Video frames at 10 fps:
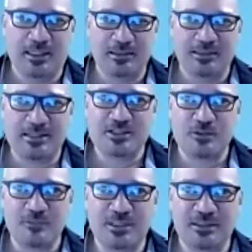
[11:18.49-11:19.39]
that is
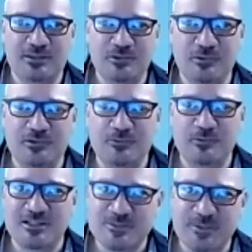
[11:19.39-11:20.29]
something that you learn
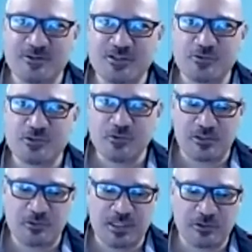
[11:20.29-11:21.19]
with experience also, that
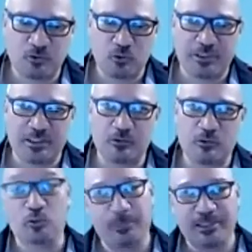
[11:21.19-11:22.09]
you cannot do it
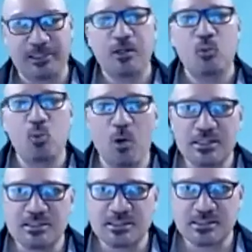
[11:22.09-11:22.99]
alone. But
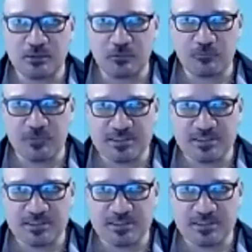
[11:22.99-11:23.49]
once you find